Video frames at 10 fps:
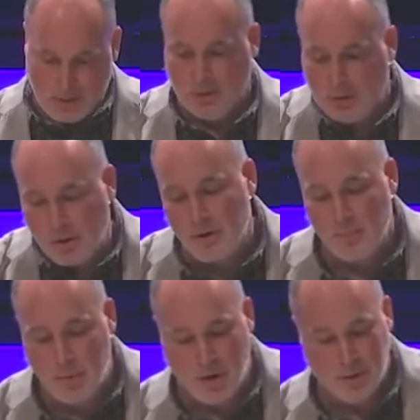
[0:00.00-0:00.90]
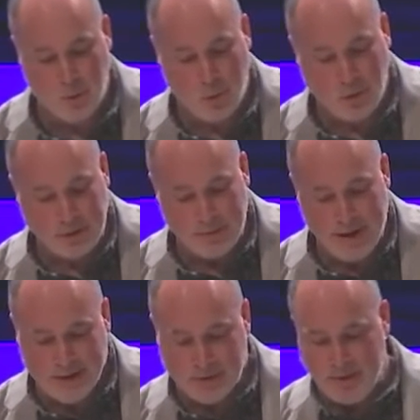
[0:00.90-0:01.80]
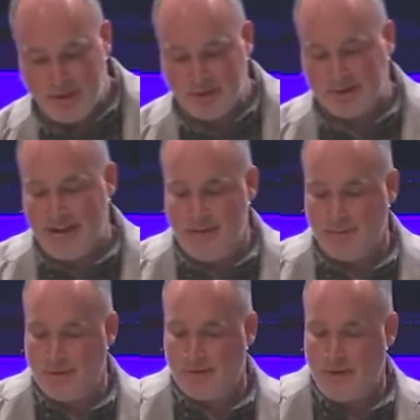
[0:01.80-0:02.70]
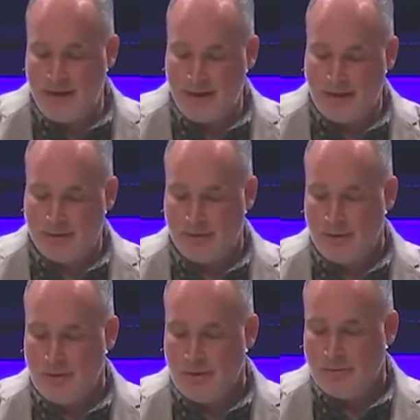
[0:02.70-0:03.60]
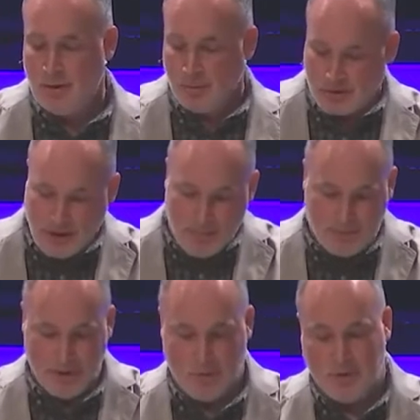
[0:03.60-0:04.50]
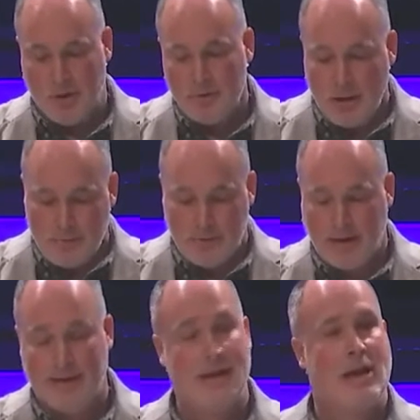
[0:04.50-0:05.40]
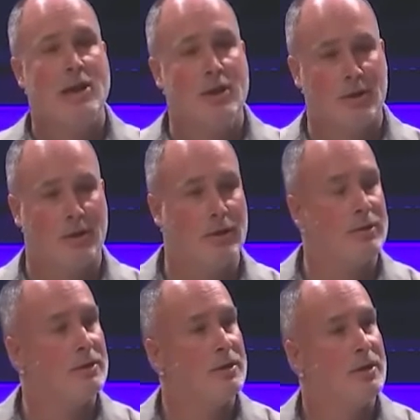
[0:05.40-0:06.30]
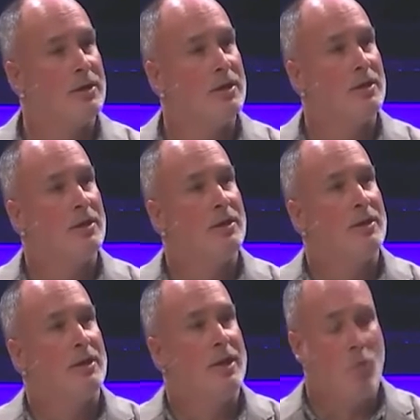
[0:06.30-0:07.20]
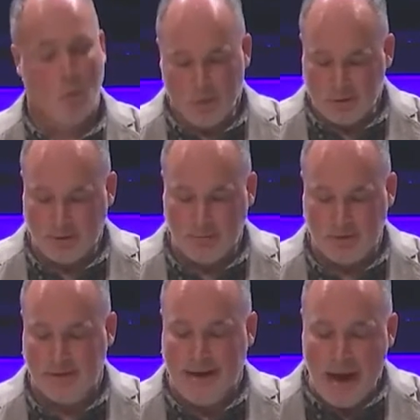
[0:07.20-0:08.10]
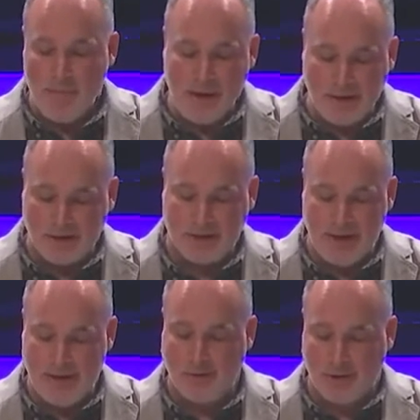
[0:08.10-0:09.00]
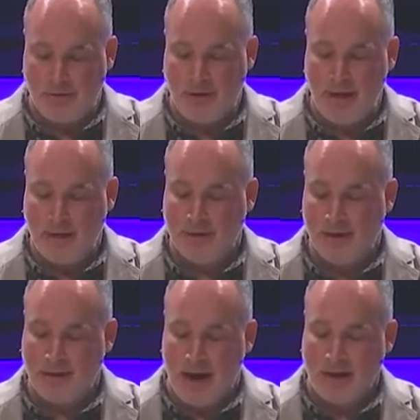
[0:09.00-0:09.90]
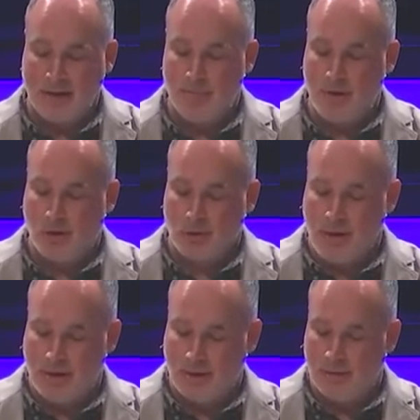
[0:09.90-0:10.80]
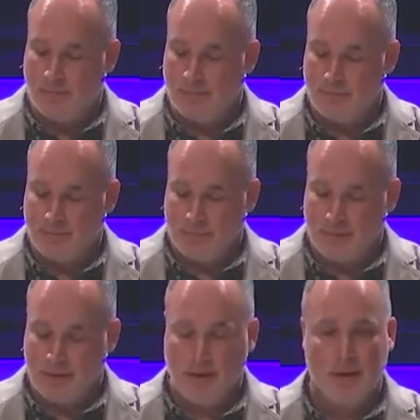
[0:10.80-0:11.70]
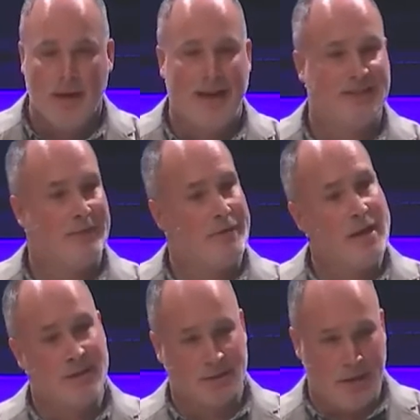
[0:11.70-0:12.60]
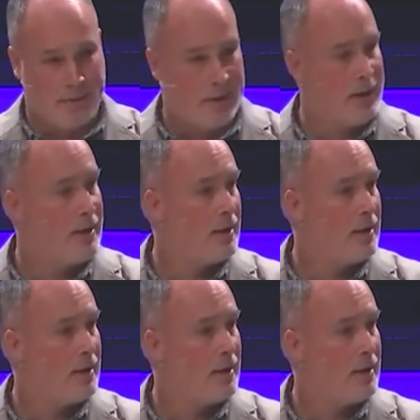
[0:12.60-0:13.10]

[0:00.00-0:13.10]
Earlier, Paul had warned them not to be deceived into thinking they were something when they're nothing. And here, he warns them to not be deceived into thinking that God can be treated as if he is nothing.